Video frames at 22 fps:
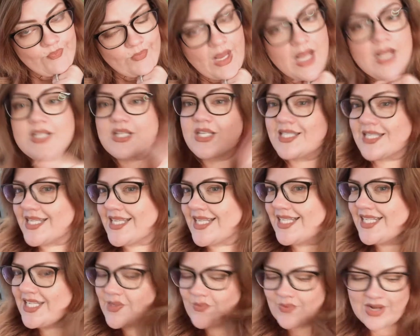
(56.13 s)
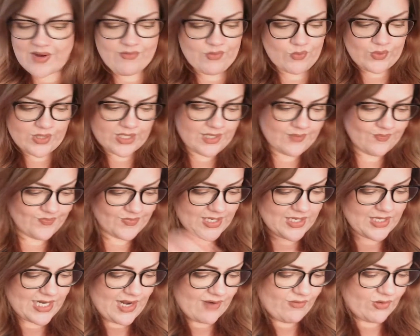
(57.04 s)
Just kidding, he never would.
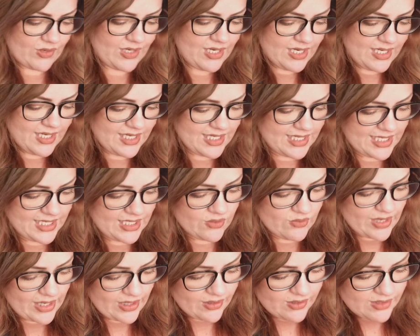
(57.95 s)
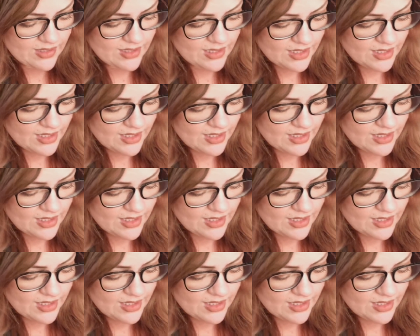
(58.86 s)
He don't care.